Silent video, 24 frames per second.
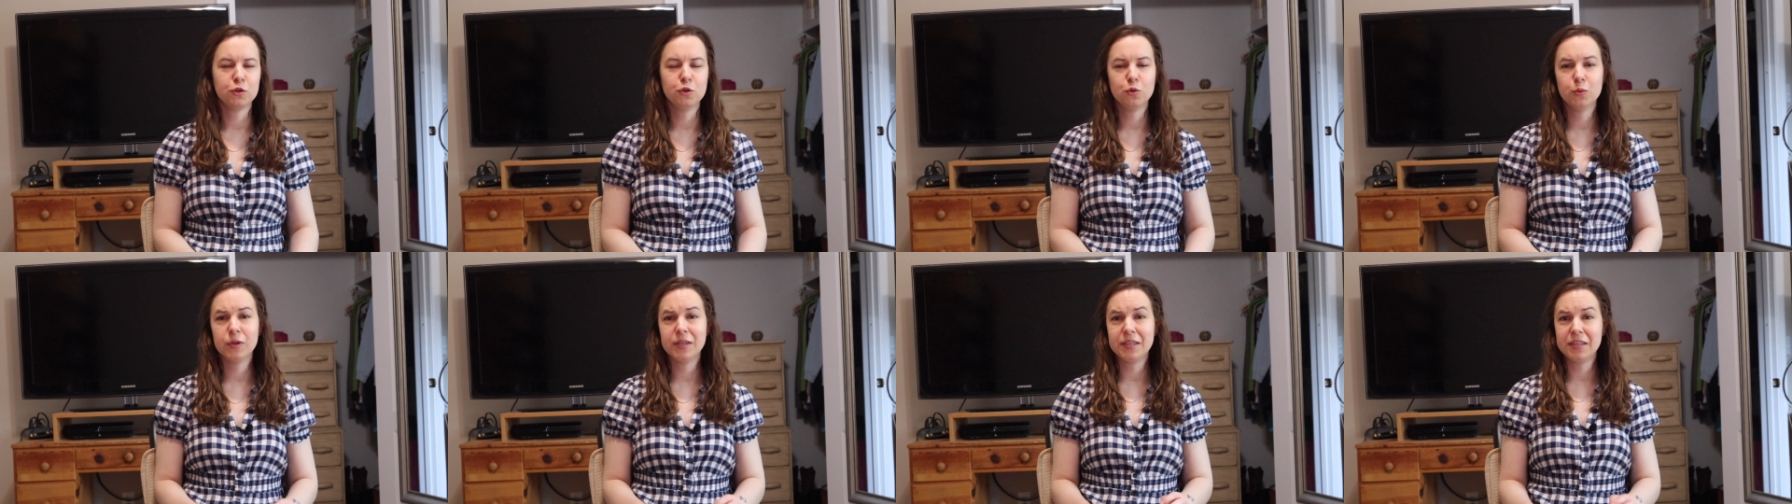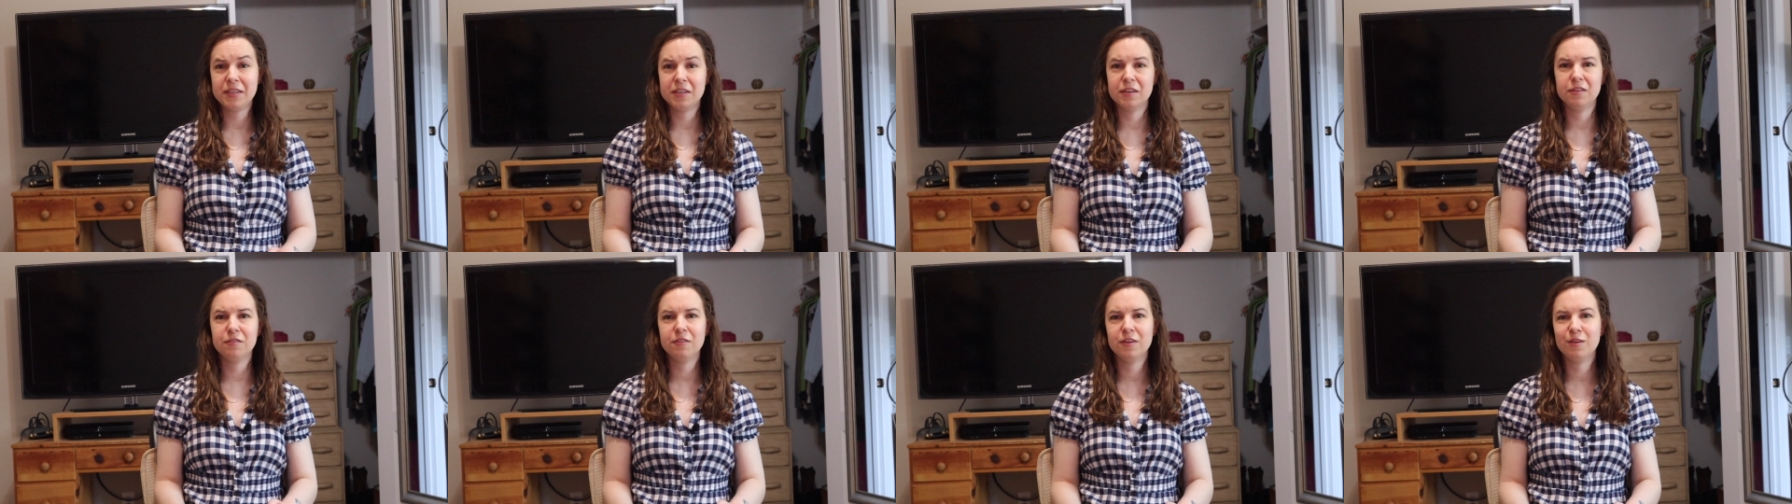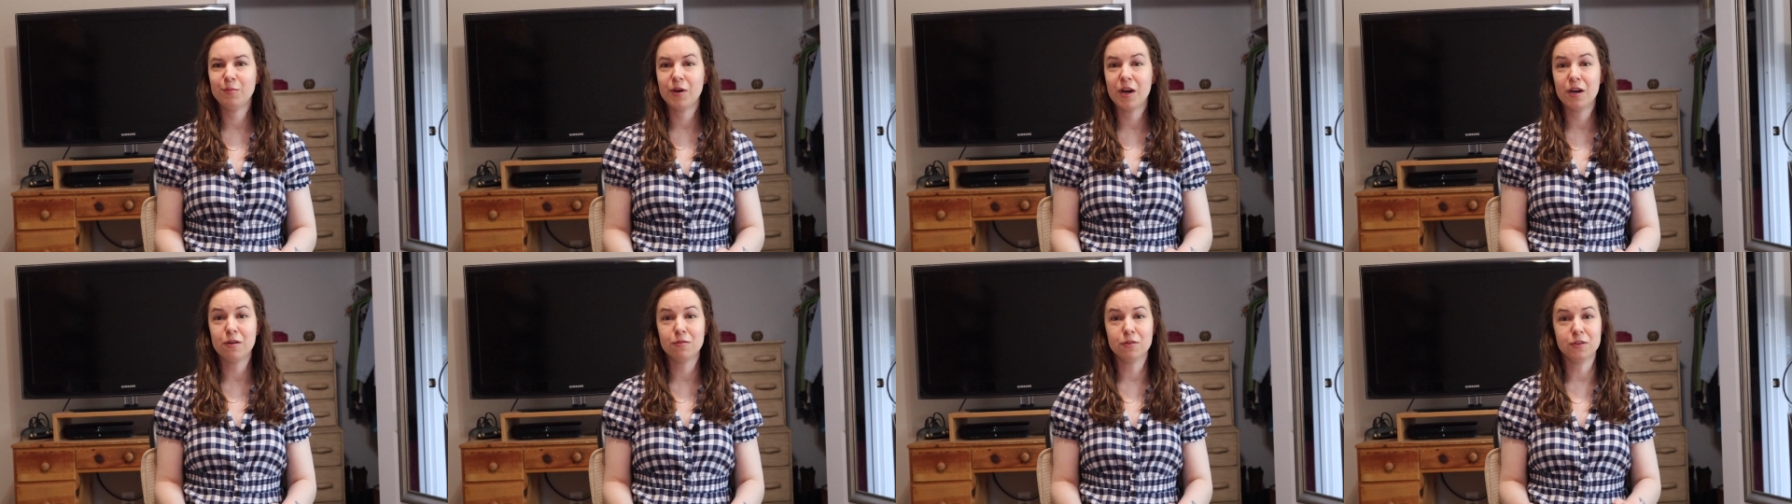who would give
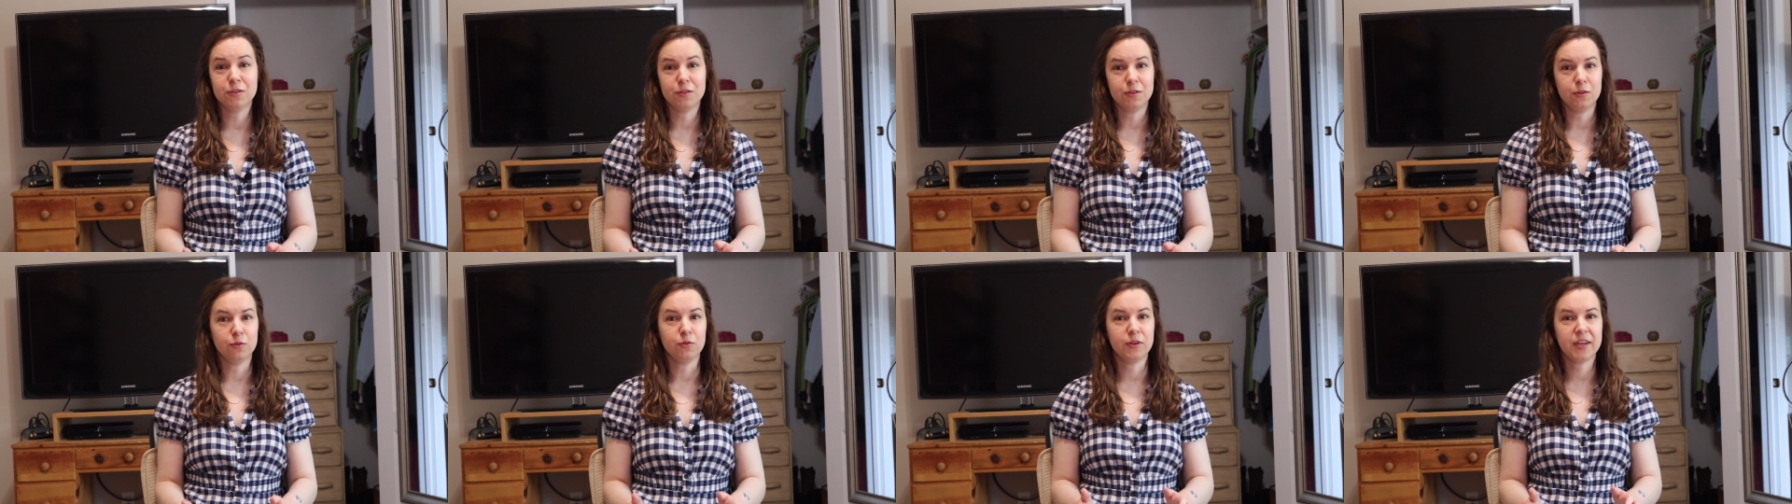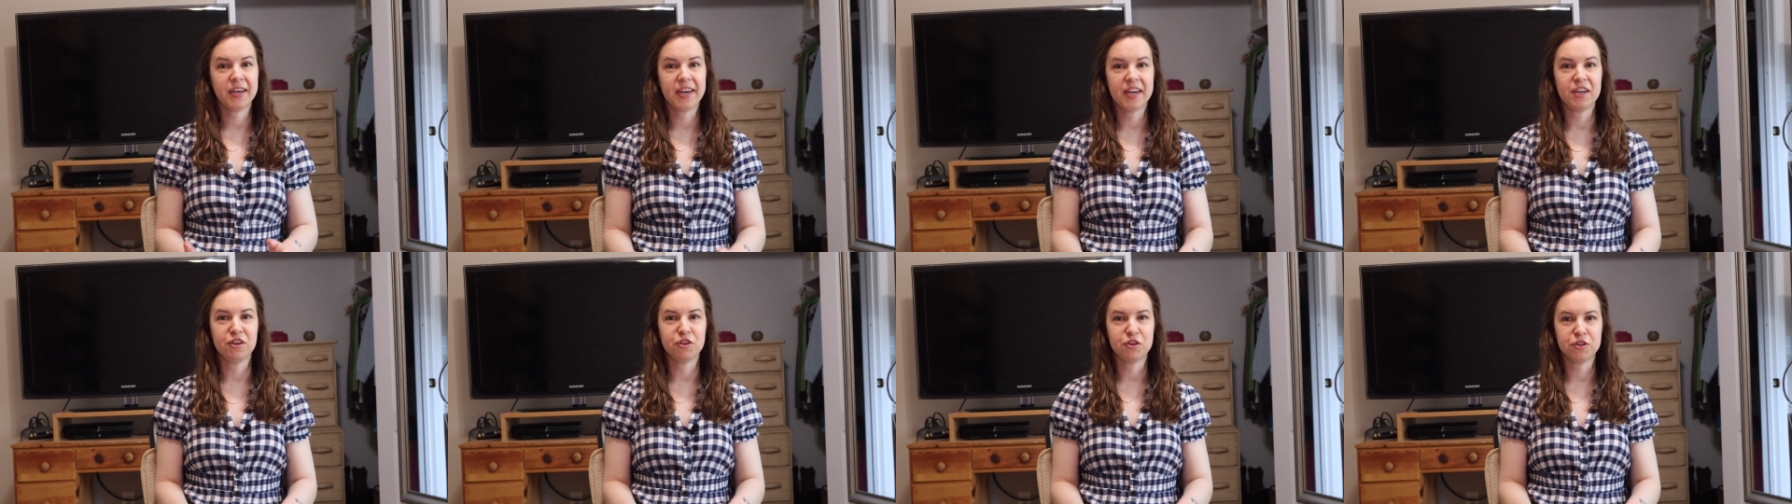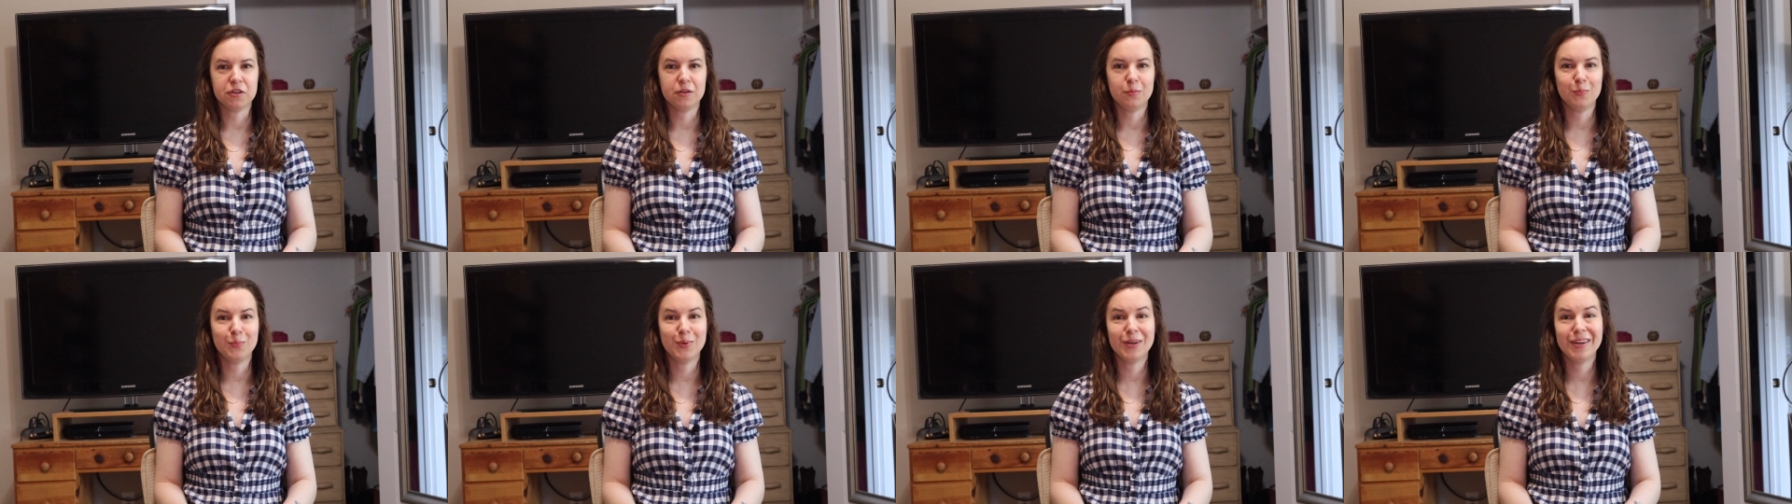him Ira's
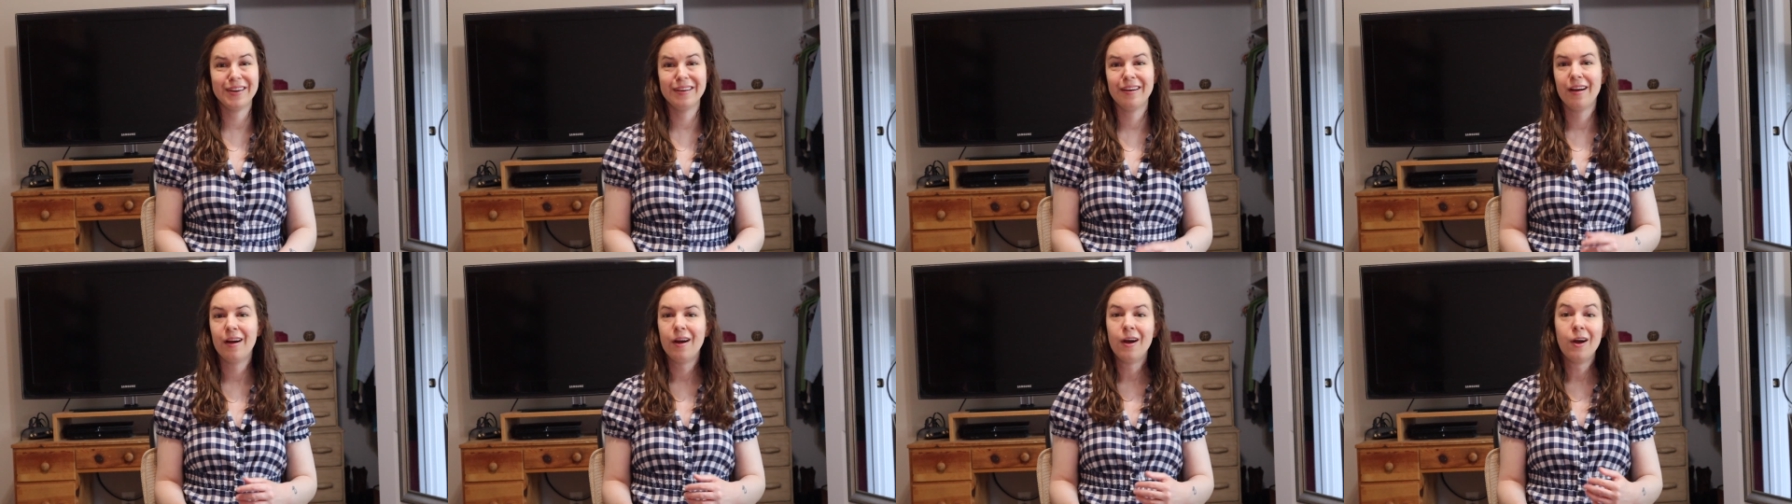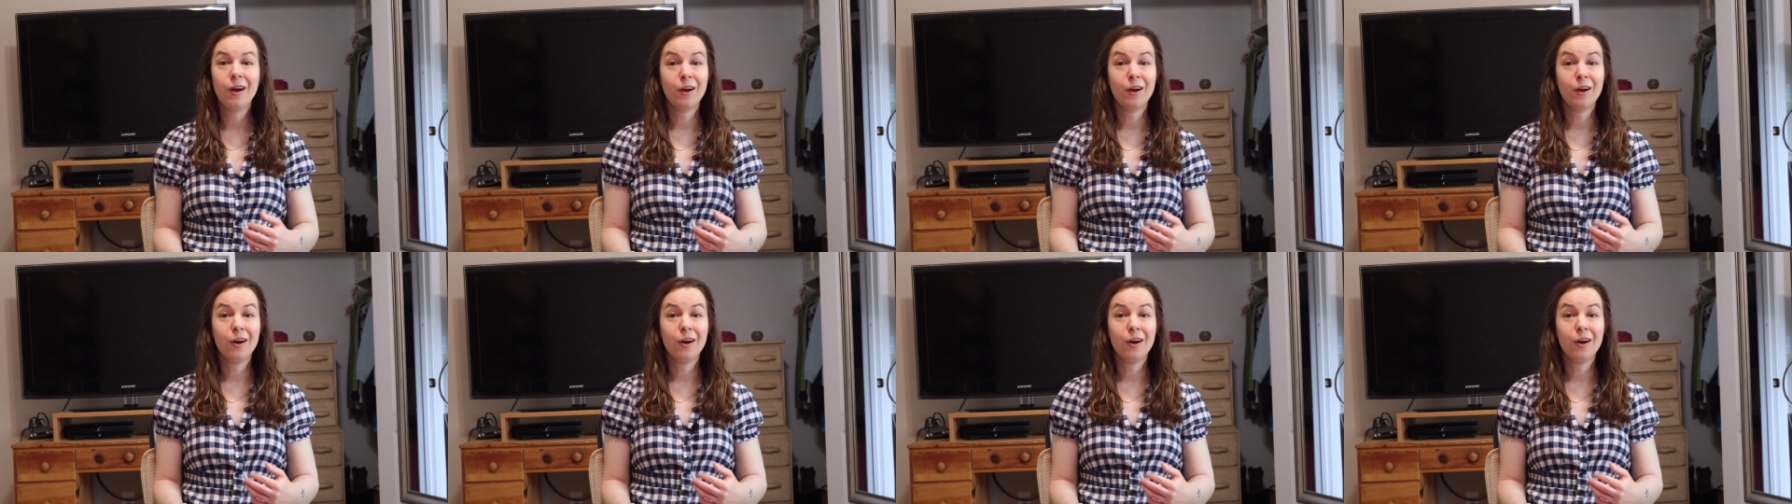location, but